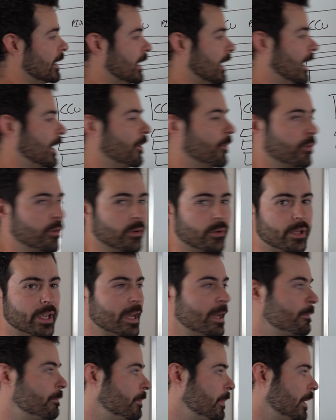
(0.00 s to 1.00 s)
I don't know
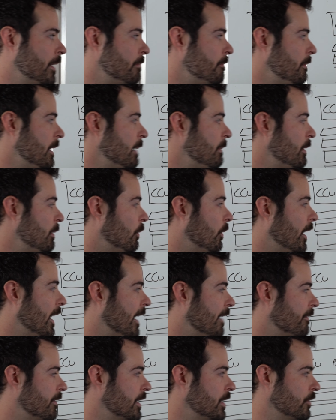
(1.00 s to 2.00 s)
yet, but maybe we'll
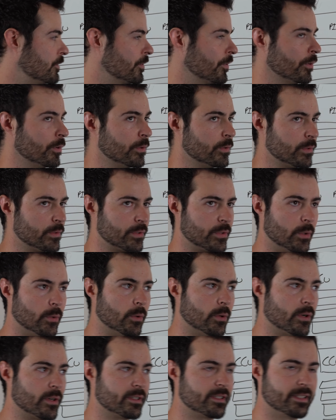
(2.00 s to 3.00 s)
have controls
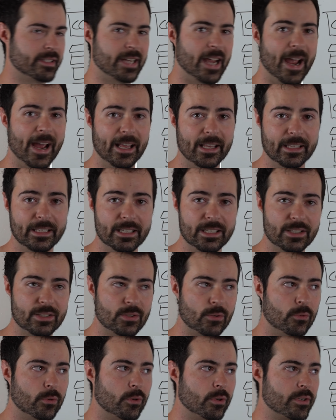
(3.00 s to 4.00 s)
or tallies
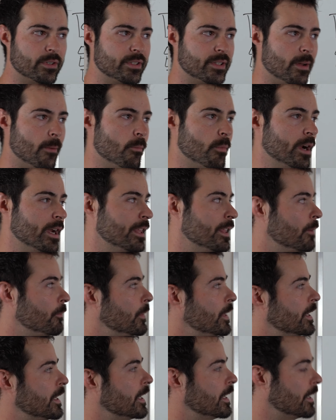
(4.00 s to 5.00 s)
or some way that
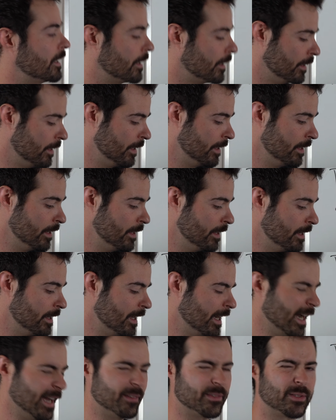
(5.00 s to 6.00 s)
we can,
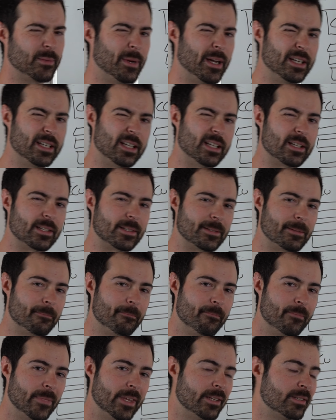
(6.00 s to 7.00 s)
I have some ideas.
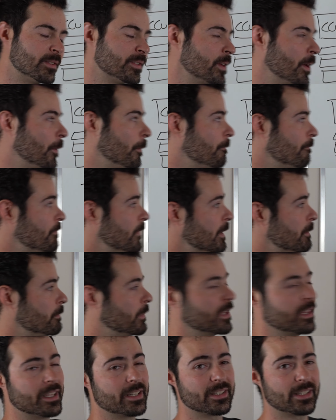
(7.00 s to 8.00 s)
So,
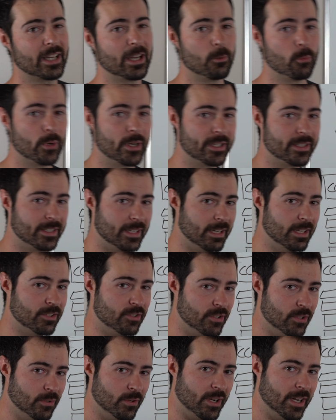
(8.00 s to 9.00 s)
but this, I wanted to get
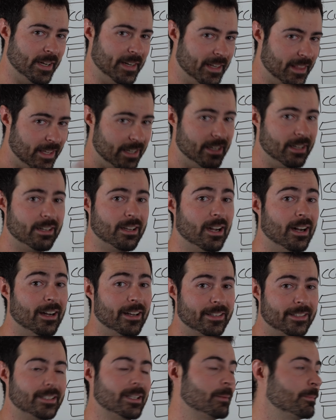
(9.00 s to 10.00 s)
you kind of the
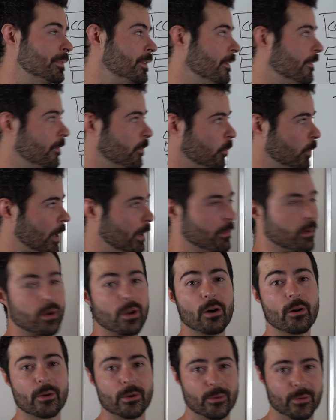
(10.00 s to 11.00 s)
concept of where we're
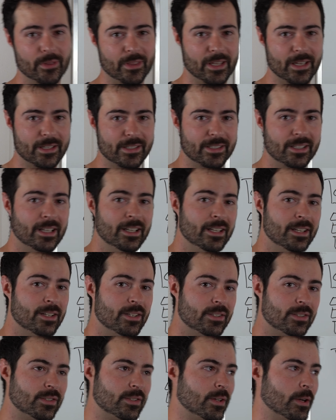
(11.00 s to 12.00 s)
going with this.
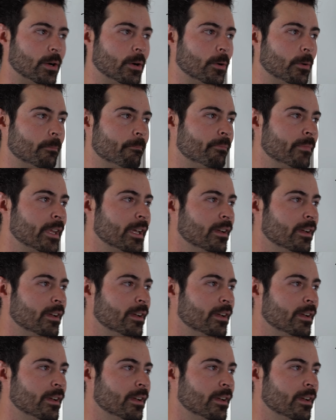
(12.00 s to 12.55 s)
So